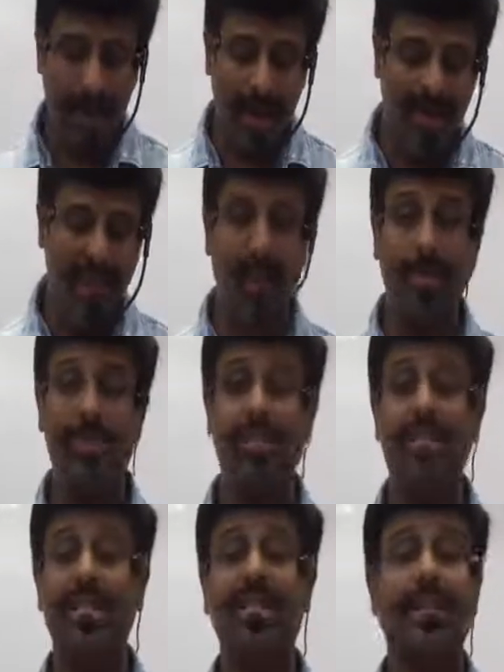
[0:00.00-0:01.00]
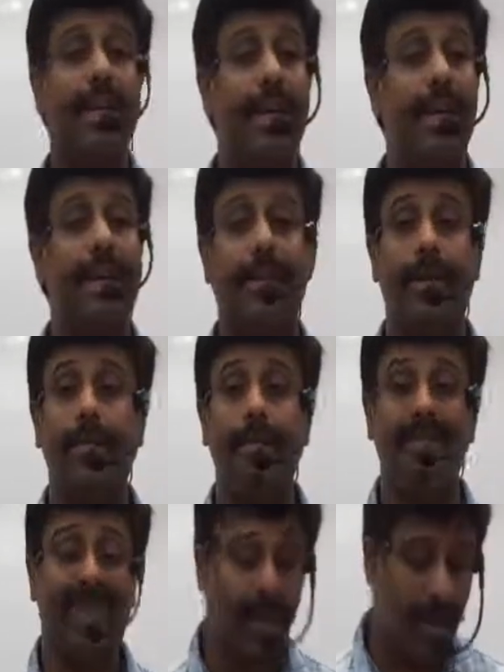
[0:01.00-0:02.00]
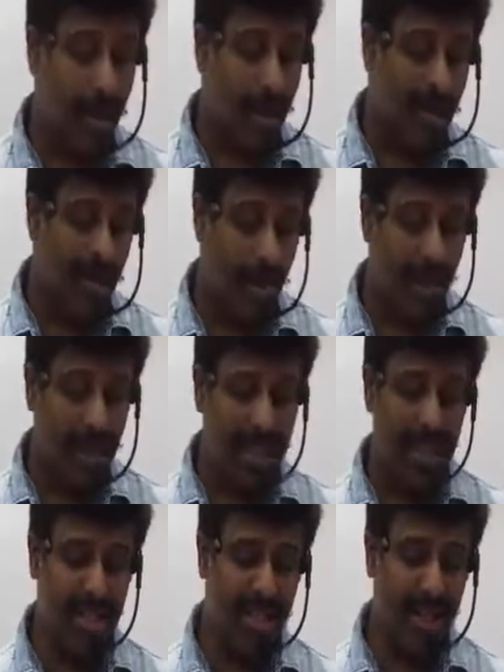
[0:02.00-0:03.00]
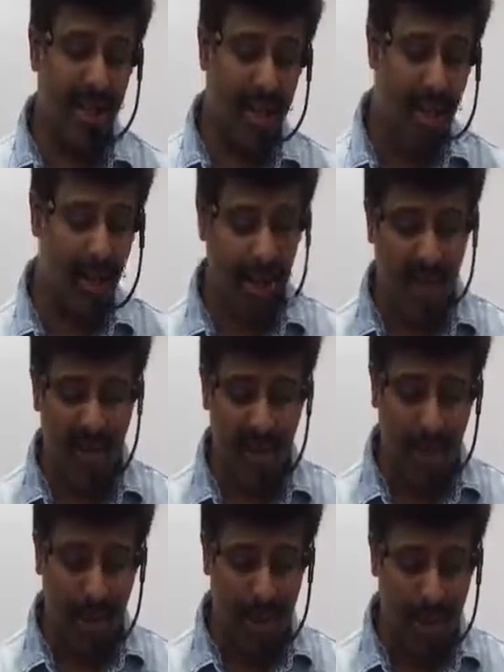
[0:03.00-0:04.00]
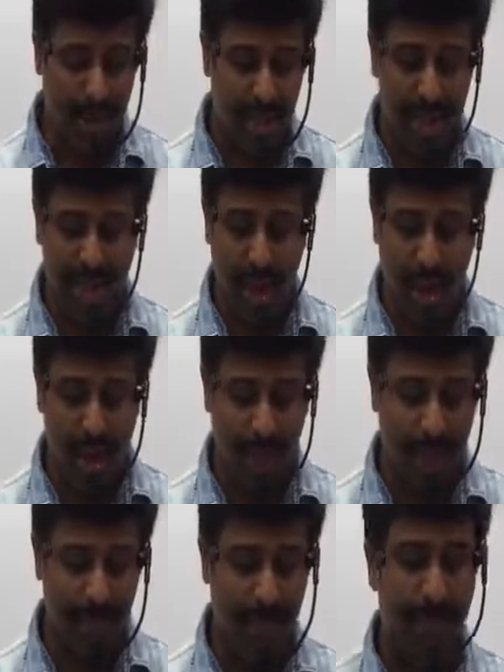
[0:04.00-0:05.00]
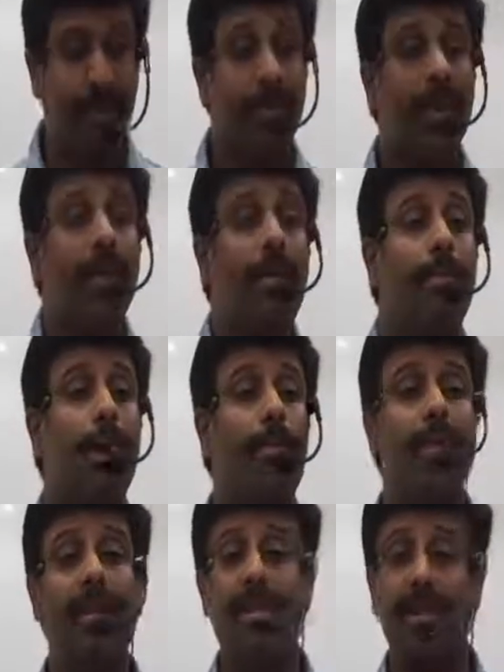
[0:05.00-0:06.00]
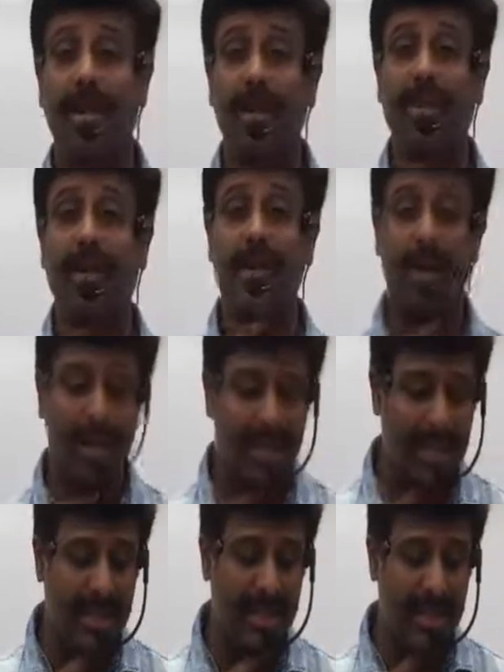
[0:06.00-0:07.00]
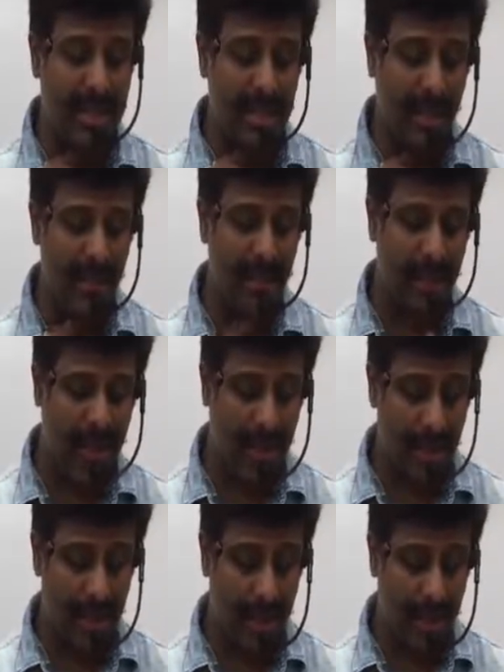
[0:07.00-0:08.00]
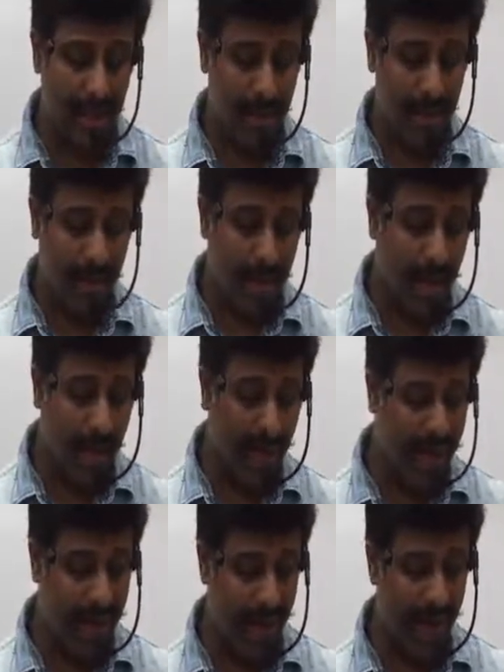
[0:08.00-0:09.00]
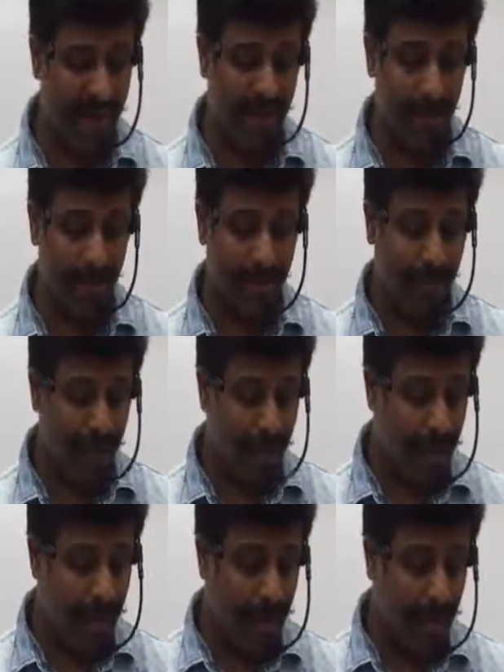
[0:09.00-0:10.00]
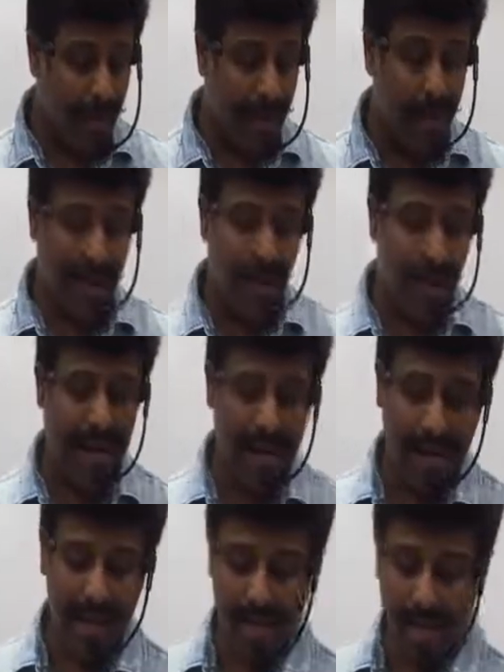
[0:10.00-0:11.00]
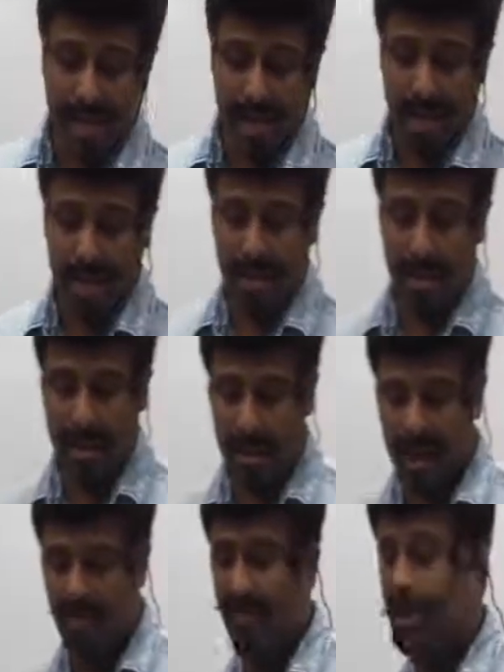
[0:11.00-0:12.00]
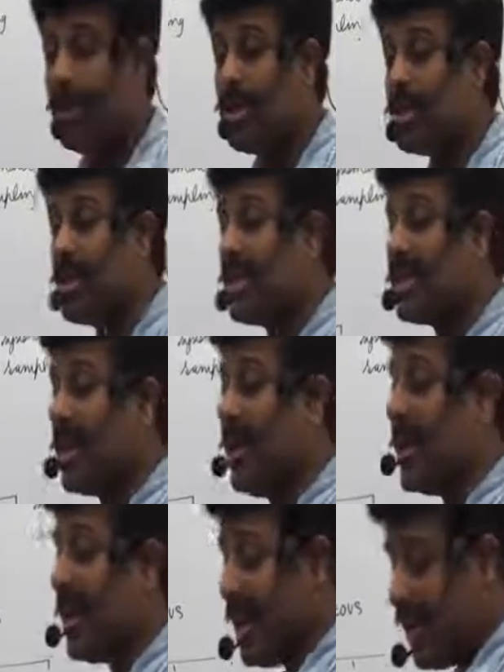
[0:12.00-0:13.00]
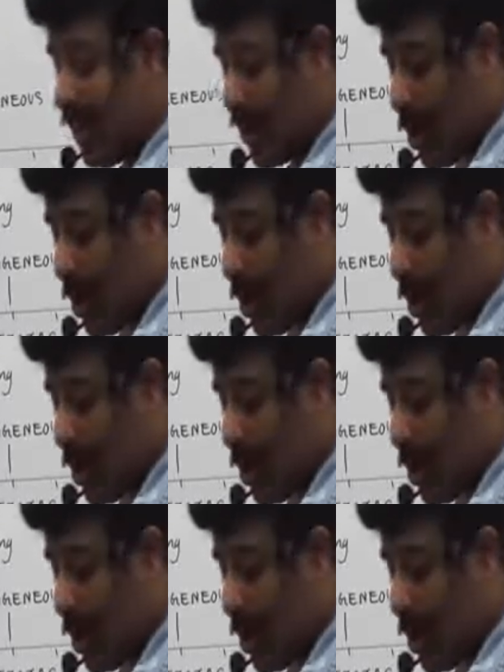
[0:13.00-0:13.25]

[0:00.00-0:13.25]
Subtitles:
information is collected from each and every unit of population is called population inquiry or census survey. Third paragraph. The inquiry in which information is collected